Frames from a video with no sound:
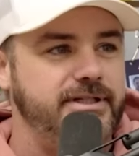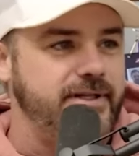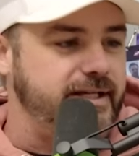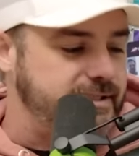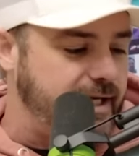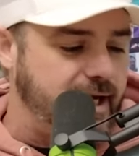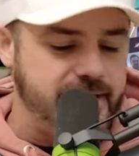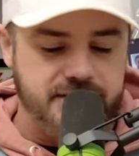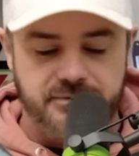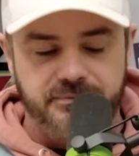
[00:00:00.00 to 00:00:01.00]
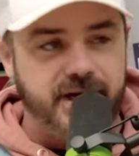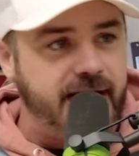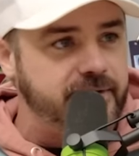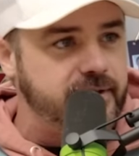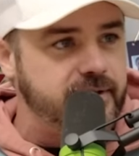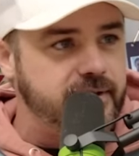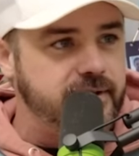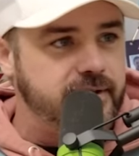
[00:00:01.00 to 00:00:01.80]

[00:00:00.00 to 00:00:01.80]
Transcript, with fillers: He's a nice guy. He's a good father.